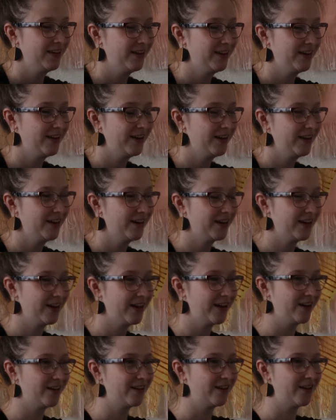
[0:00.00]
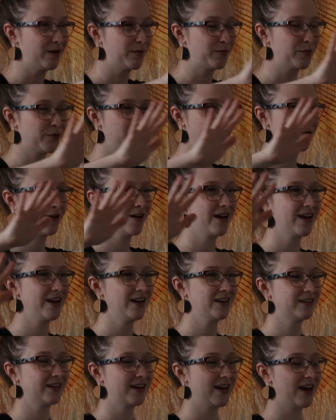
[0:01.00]
Inhale,
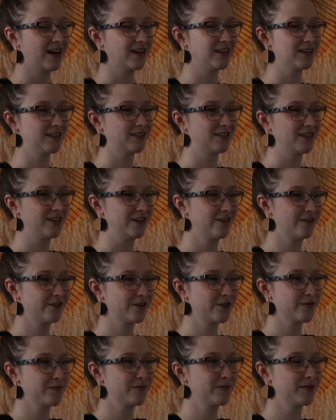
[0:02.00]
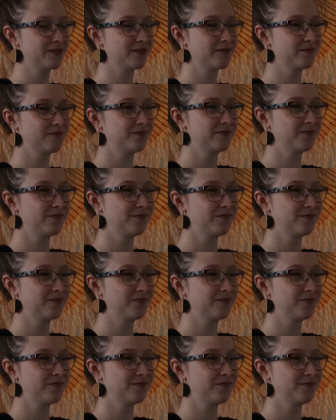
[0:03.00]
upright, cactus the arms.